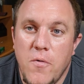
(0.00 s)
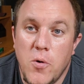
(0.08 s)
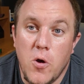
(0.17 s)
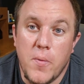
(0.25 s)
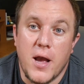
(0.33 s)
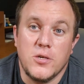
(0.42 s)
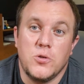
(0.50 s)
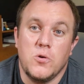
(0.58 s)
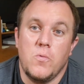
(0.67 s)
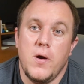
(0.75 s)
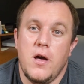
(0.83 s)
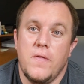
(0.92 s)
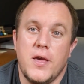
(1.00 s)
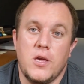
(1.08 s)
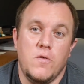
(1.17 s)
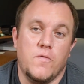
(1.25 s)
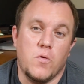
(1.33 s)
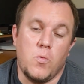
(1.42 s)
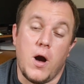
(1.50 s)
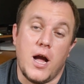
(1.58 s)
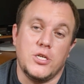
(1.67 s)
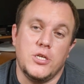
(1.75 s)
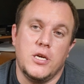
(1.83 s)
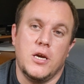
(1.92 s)
everyone, hope you guys are doing well. Thank you for
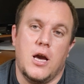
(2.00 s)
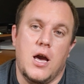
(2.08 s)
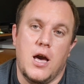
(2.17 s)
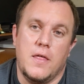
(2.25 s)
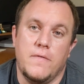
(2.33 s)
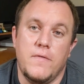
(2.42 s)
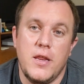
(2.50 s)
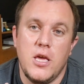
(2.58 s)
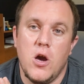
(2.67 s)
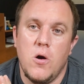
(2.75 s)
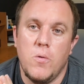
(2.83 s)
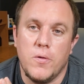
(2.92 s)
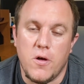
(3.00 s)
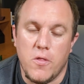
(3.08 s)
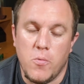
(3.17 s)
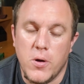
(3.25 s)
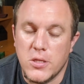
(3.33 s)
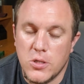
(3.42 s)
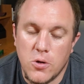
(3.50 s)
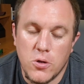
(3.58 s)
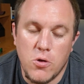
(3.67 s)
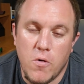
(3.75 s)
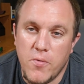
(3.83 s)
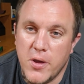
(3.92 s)
watching uh, the video with all the what
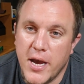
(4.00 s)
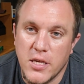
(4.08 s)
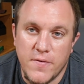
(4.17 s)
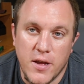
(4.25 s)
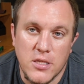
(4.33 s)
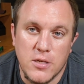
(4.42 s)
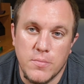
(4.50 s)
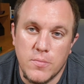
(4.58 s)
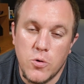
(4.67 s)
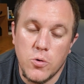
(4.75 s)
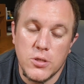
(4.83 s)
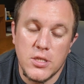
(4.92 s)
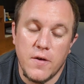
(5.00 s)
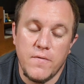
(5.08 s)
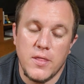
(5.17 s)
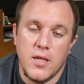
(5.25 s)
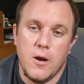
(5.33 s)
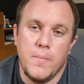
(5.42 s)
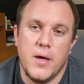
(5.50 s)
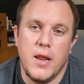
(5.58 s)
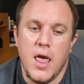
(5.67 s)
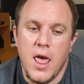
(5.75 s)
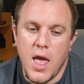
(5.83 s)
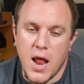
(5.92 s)
sold. Hopefully you guys found some cool stuff in there, but
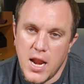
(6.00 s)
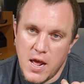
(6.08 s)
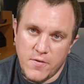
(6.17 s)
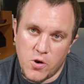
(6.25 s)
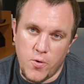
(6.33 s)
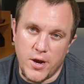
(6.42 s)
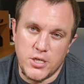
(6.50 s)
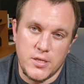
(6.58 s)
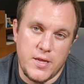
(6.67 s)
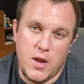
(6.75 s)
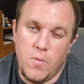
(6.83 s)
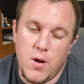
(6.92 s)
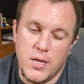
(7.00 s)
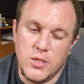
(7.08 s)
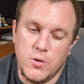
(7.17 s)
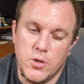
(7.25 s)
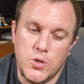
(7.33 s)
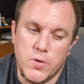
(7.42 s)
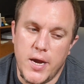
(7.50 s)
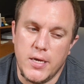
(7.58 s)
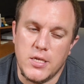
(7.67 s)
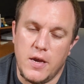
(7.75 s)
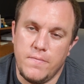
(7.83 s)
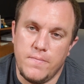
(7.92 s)
I did have a question that I wanted to
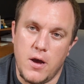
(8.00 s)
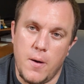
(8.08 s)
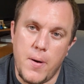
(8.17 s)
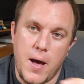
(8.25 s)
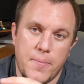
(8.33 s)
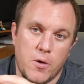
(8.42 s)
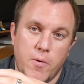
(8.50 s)
address. I, I'll pop the